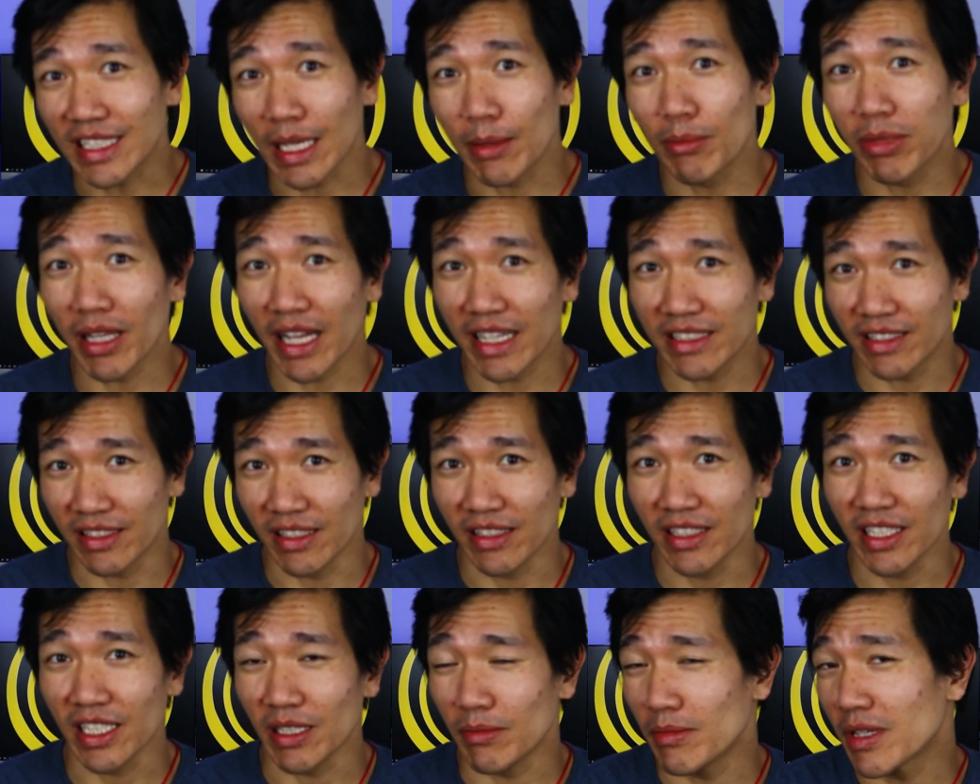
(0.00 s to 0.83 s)
stabilize the
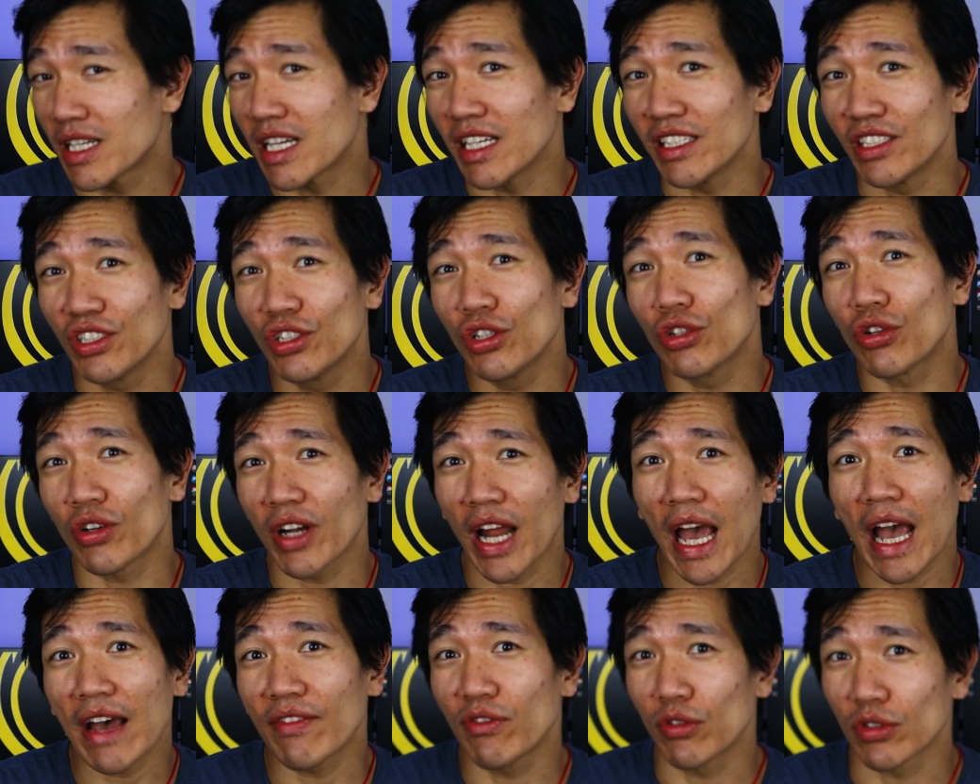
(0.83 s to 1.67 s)
knee because you don't
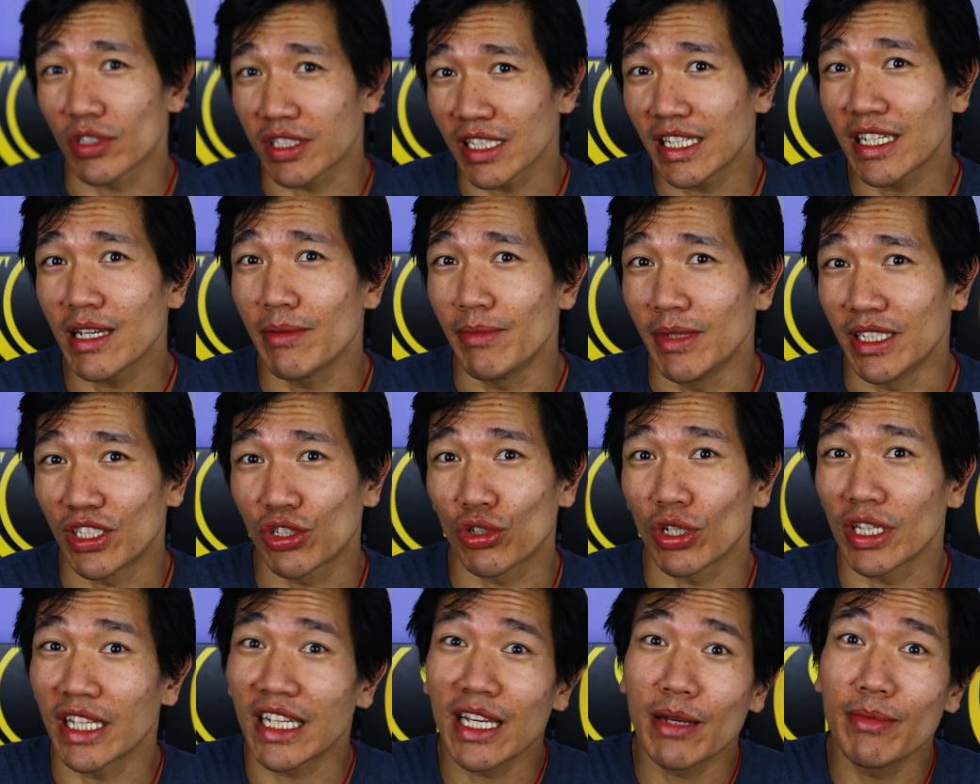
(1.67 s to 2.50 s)
have those
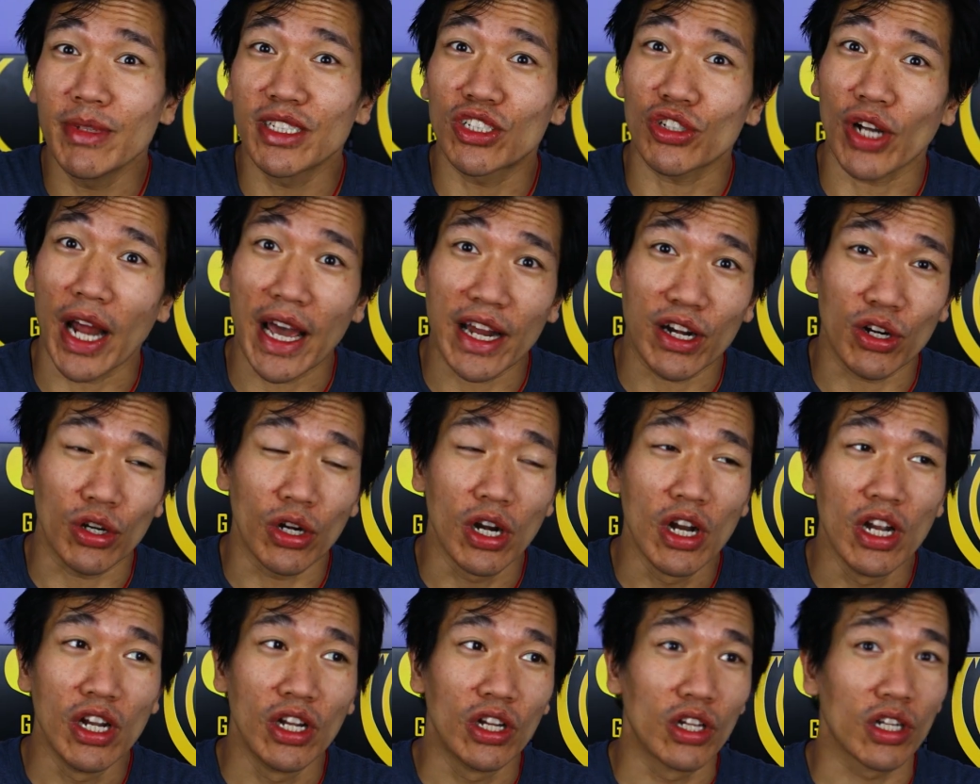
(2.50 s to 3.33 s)
ligaments. Your ligaments are
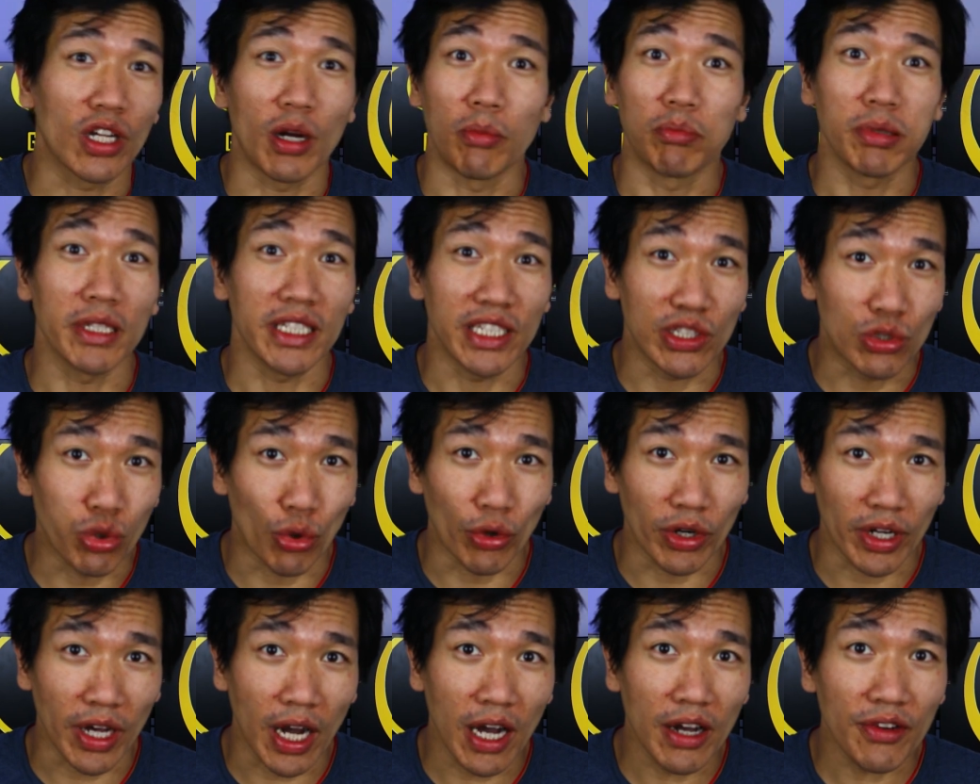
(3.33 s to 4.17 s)
either completely
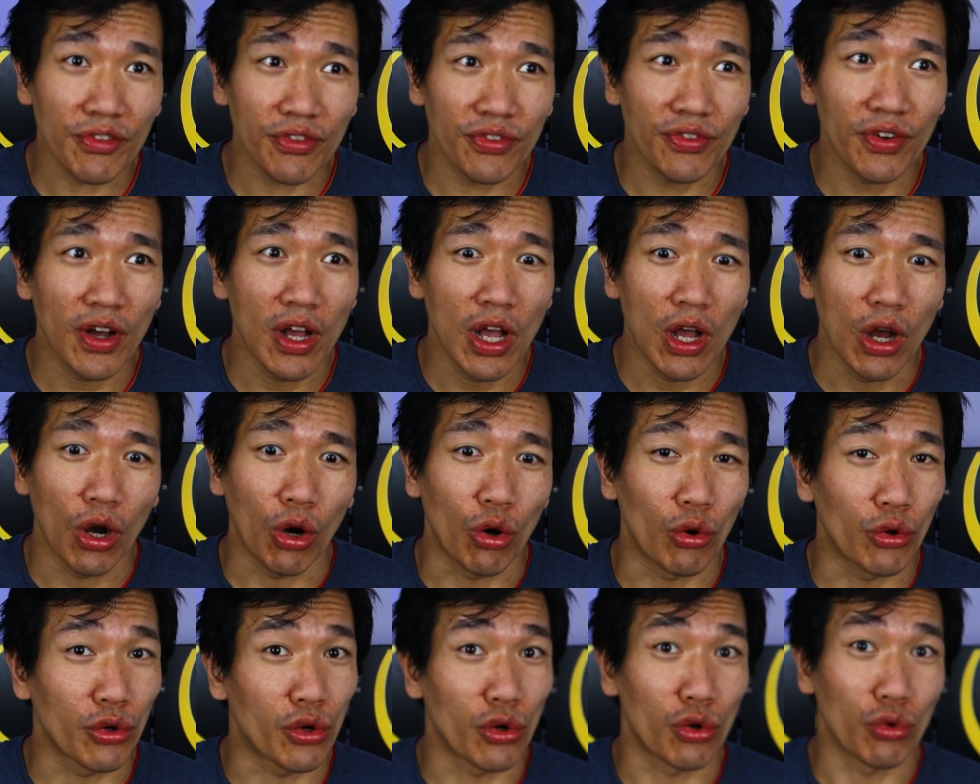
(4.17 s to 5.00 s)
torn off
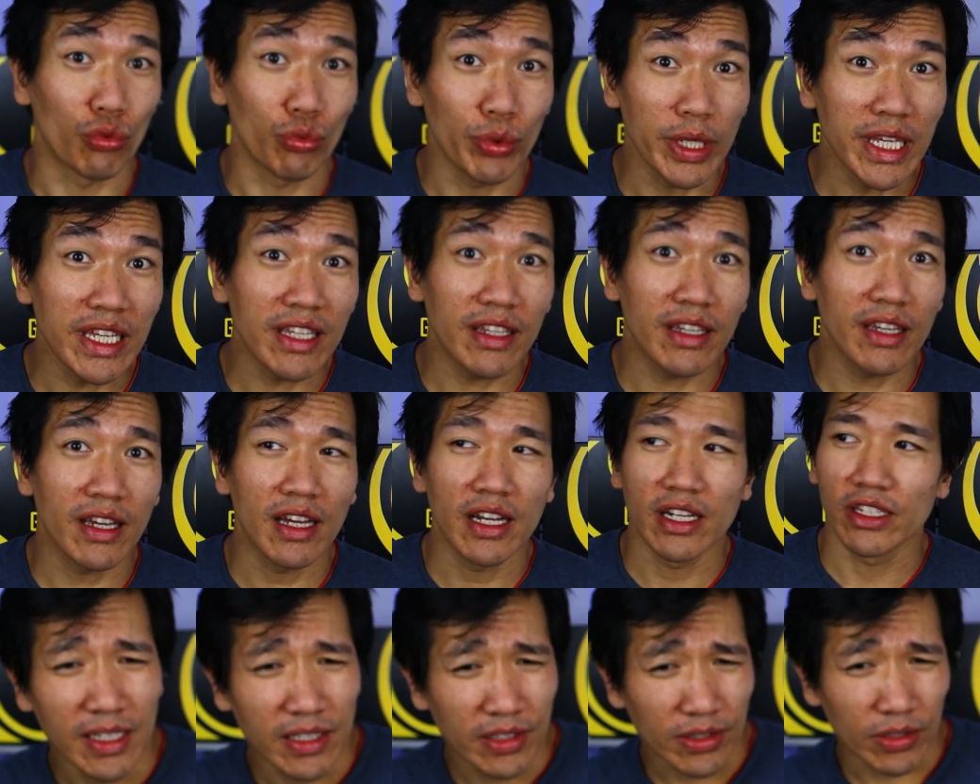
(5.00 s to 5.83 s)
or they're weak.
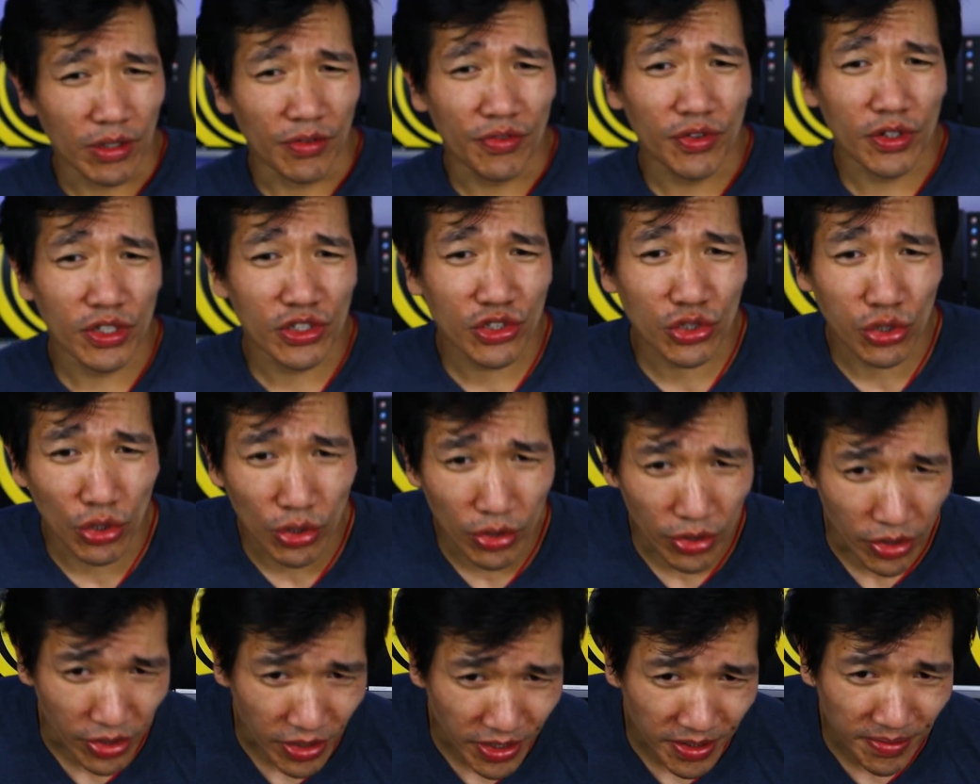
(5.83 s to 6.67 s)
So for the
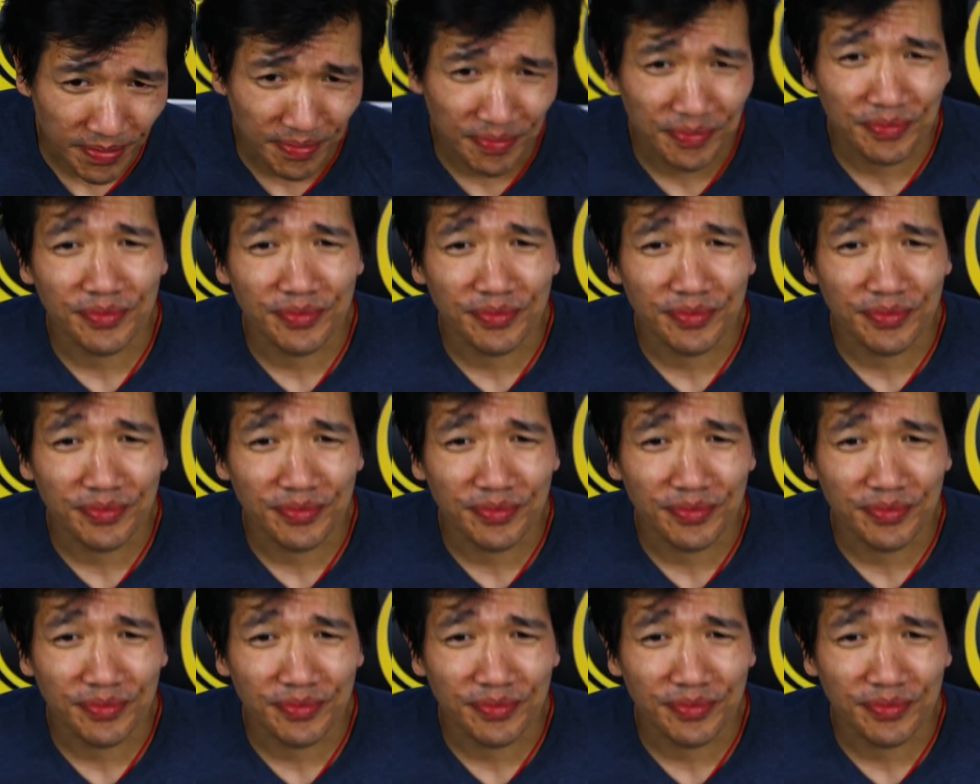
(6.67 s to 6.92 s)
shoulders,